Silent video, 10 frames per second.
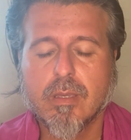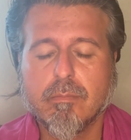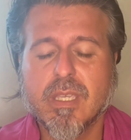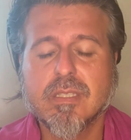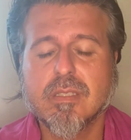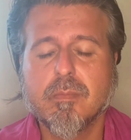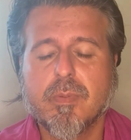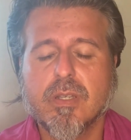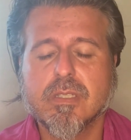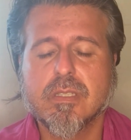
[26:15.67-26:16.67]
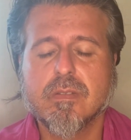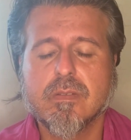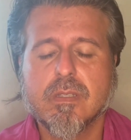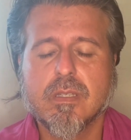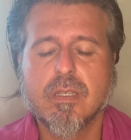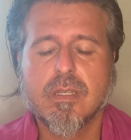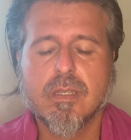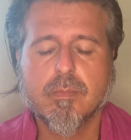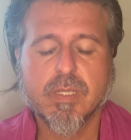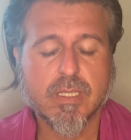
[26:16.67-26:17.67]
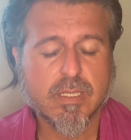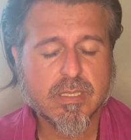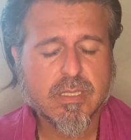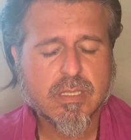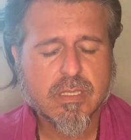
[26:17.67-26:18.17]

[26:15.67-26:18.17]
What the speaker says: may seem positive, but is it?